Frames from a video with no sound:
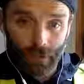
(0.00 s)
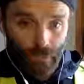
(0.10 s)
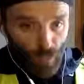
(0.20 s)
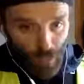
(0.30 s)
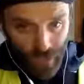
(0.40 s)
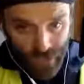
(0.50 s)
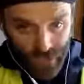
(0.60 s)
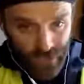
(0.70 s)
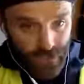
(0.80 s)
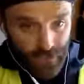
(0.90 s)
Be
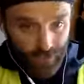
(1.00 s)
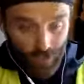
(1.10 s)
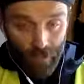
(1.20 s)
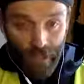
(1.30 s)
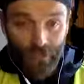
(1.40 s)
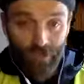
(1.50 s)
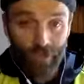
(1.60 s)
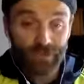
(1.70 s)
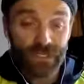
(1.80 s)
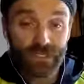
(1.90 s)
wise, repent. The
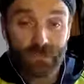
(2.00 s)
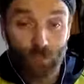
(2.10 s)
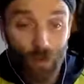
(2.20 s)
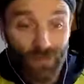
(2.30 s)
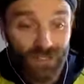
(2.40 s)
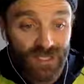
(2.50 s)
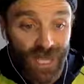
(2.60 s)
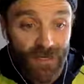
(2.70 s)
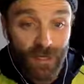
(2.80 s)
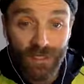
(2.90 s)
Bible says in Romans
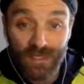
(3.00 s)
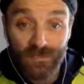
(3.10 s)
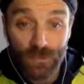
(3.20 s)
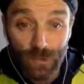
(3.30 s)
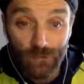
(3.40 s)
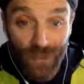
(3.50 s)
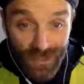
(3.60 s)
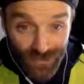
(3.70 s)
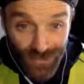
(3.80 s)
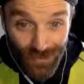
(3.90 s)
10 9, it says, If you
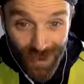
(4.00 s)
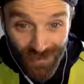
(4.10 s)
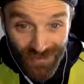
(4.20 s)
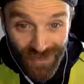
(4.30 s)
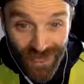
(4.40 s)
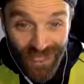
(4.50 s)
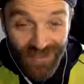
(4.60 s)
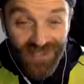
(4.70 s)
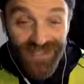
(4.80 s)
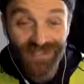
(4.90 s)
confess with your mouth
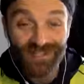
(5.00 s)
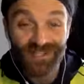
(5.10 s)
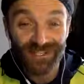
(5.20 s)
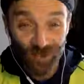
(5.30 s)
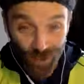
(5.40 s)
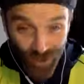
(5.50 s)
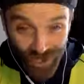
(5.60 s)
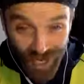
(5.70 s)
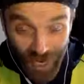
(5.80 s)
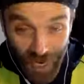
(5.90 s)
that Jesus is Lord
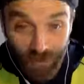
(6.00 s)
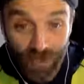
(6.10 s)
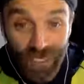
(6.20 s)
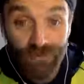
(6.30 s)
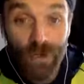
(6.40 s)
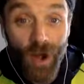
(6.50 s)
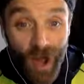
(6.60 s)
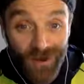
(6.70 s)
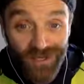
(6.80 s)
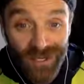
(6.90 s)
and believe in your
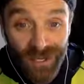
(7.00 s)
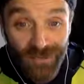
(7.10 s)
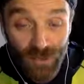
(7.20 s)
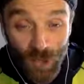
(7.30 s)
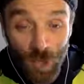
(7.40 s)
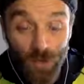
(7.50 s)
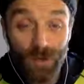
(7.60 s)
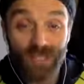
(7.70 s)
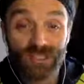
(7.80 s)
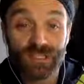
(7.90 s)
heart that God
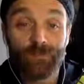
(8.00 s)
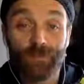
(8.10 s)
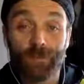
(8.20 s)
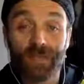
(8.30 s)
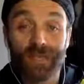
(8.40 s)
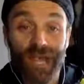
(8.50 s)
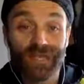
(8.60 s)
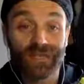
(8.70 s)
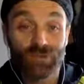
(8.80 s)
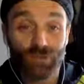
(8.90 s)
raised him from the
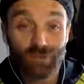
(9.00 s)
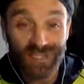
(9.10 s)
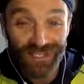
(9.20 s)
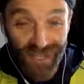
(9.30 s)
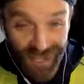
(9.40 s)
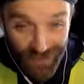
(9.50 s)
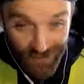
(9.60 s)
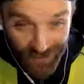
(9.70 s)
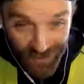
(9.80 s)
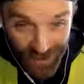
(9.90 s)
dead, you will be
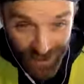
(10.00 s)
saved.